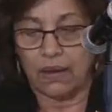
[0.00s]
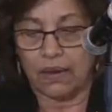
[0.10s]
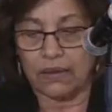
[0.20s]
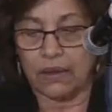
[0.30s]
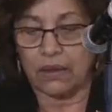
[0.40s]

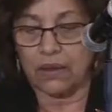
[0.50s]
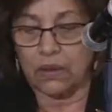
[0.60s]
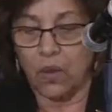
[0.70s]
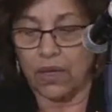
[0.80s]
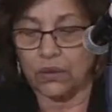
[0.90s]
as they are
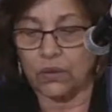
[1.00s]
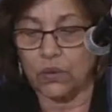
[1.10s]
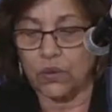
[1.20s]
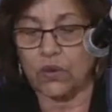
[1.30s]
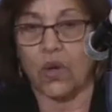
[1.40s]
required to
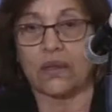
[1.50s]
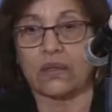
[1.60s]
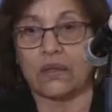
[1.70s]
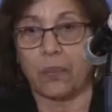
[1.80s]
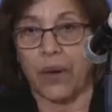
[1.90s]
do so
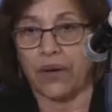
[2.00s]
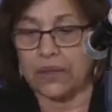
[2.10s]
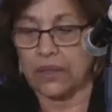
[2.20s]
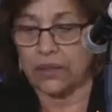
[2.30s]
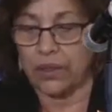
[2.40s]
under the
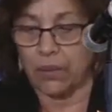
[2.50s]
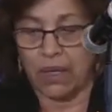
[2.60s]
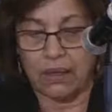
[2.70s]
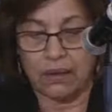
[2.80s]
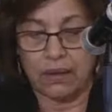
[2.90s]
Paris
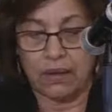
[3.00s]
Agreement.